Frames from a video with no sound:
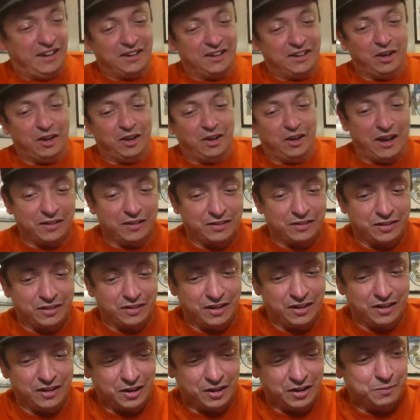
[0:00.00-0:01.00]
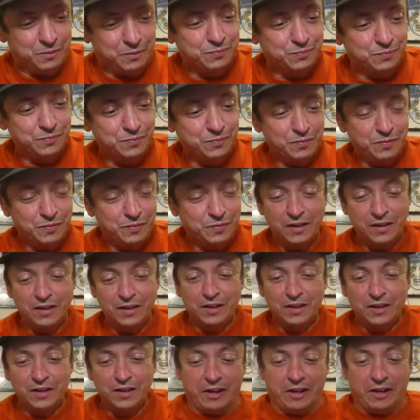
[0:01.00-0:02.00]
I did not know that. So there you go. Yeah.
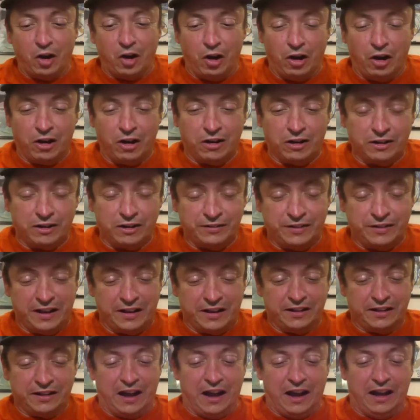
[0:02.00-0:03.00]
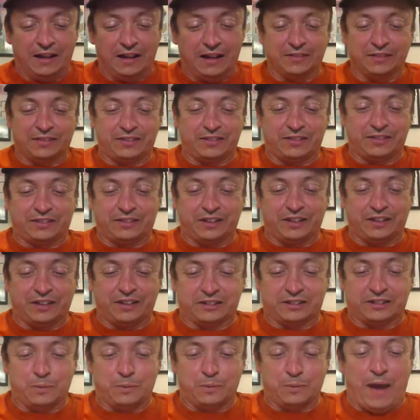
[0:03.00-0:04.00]
So my card that got
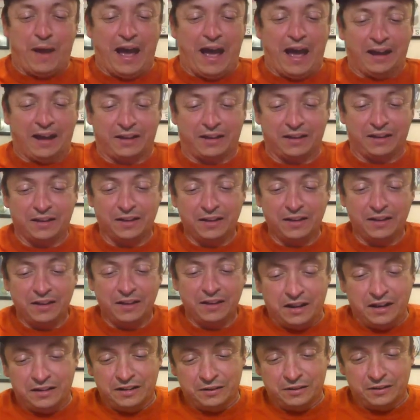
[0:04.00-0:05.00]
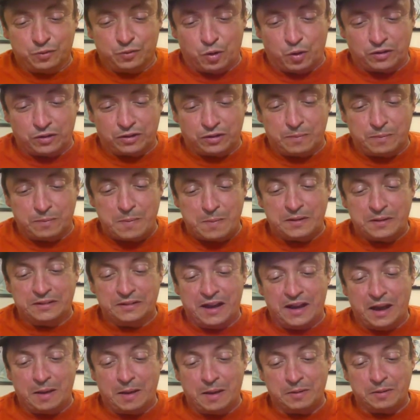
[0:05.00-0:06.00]
stuck to the pack and for might
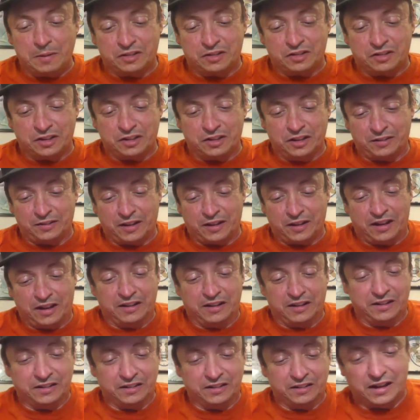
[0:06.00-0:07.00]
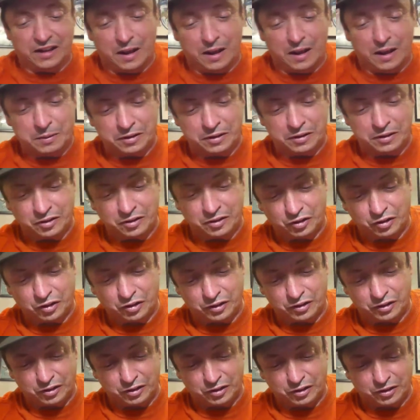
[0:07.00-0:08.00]
be damaged is, and it is
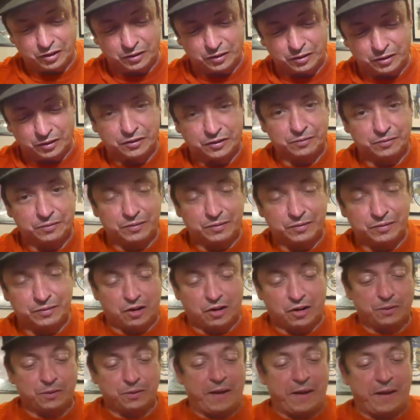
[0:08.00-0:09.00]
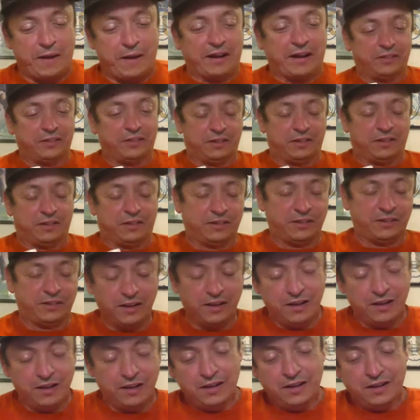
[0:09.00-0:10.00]
damaged. There's a there's a tear on the back of this.